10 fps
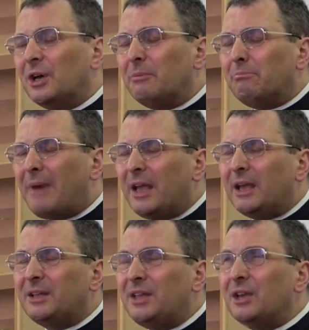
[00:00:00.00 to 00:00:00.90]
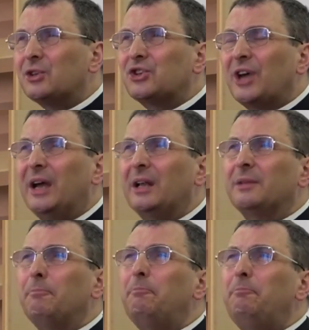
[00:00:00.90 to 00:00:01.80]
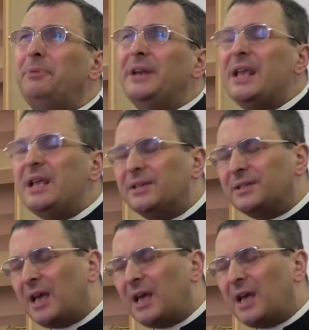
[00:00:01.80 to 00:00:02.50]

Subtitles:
my dear child, please